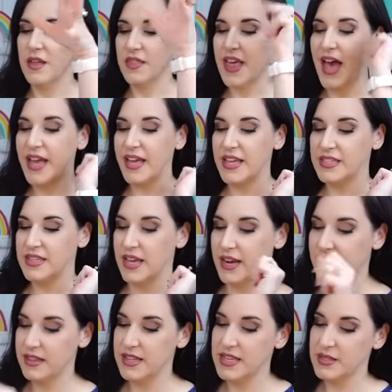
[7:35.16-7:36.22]
That gets
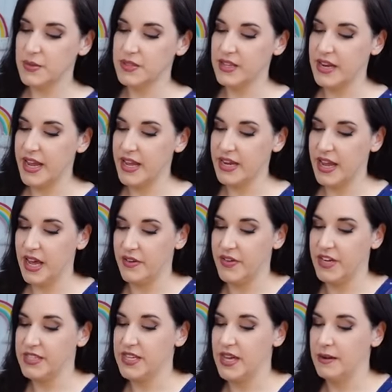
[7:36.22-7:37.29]
an. This is an eight and a half
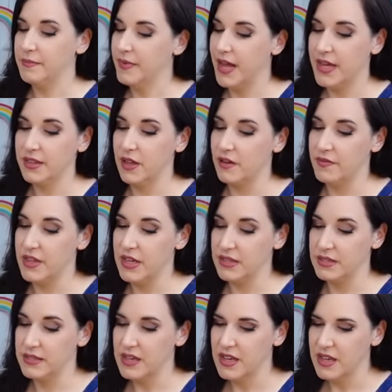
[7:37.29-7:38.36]
out of ten. I love
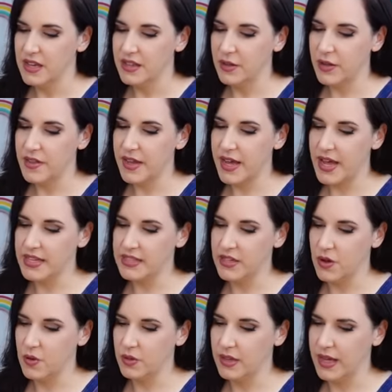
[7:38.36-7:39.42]
this. The only thing I
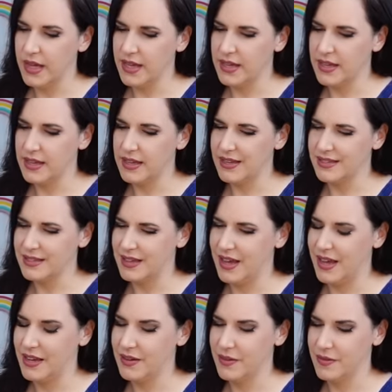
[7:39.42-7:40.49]
don't like is
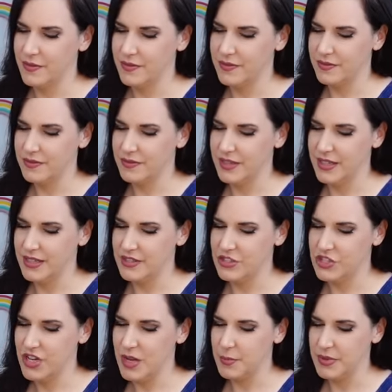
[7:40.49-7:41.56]
kind of
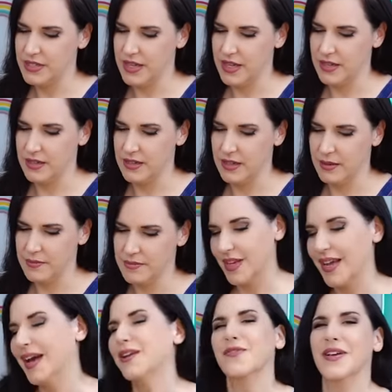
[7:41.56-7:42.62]
its shape is kind of dumb.
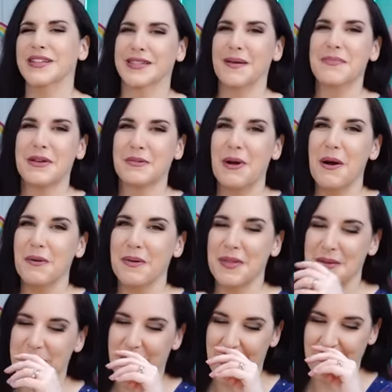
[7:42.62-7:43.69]
I gotta find something wrong with
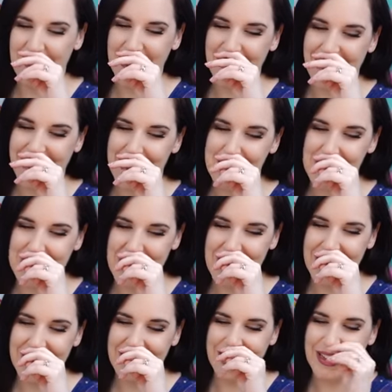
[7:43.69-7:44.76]
them or I feel like I'm
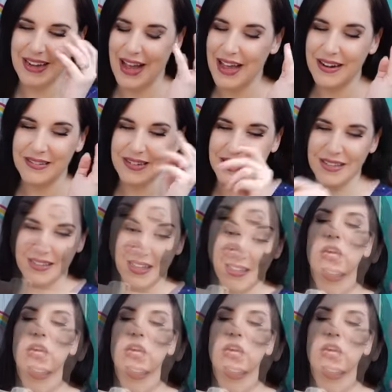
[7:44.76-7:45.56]
cheating it. I don't know.